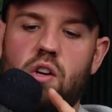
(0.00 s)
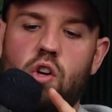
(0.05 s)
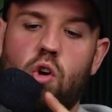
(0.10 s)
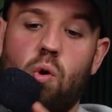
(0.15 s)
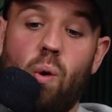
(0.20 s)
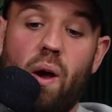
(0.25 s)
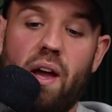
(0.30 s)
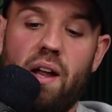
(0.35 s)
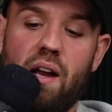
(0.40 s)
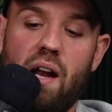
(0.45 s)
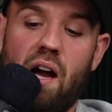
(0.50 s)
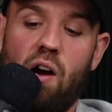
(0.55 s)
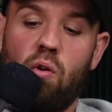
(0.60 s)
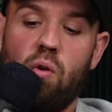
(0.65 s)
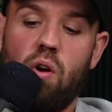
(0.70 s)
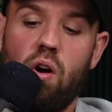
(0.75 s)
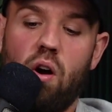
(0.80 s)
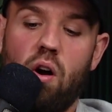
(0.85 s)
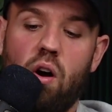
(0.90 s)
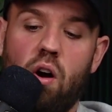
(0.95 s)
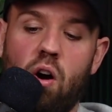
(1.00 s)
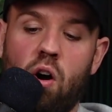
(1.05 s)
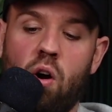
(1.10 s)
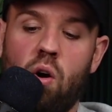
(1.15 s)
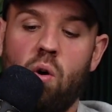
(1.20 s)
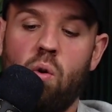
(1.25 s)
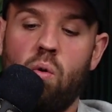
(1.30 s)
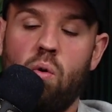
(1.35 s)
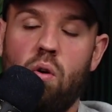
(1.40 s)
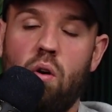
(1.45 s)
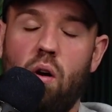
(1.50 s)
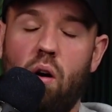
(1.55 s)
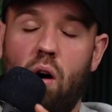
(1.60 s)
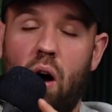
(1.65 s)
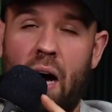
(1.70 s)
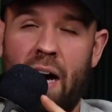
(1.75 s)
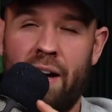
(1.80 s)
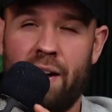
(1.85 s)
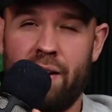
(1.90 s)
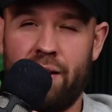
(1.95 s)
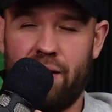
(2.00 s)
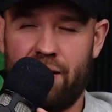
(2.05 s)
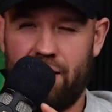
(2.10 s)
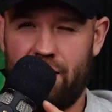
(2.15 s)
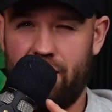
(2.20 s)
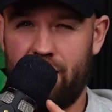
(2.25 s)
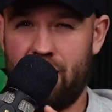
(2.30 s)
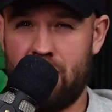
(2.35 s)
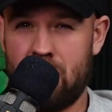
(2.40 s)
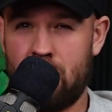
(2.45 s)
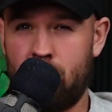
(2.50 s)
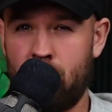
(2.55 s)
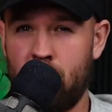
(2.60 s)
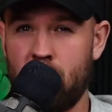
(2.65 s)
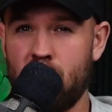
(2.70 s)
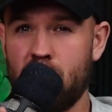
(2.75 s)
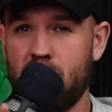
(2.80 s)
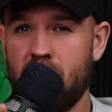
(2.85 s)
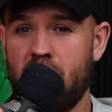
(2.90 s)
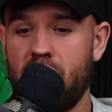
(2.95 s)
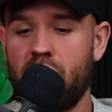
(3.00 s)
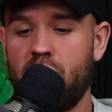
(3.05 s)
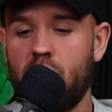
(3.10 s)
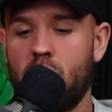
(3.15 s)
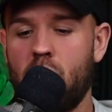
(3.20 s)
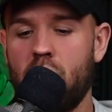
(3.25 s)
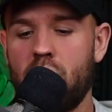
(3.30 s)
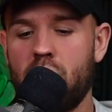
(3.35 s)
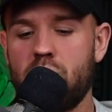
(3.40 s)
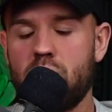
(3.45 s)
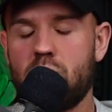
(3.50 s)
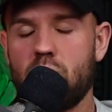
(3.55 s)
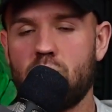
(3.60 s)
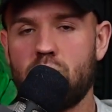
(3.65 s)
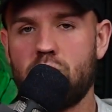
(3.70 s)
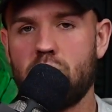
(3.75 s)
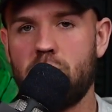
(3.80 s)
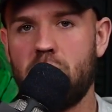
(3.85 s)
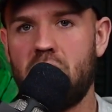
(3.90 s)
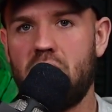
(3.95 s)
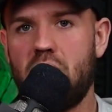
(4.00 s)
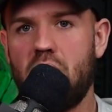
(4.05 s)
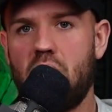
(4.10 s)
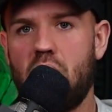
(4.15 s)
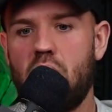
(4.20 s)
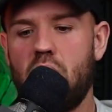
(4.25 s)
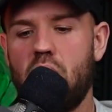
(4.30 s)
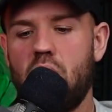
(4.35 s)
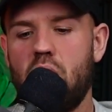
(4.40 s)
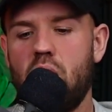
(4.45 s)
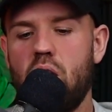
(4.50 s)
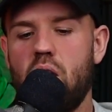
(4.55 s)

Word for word: quitting alcohol, and this muting everyone on social media,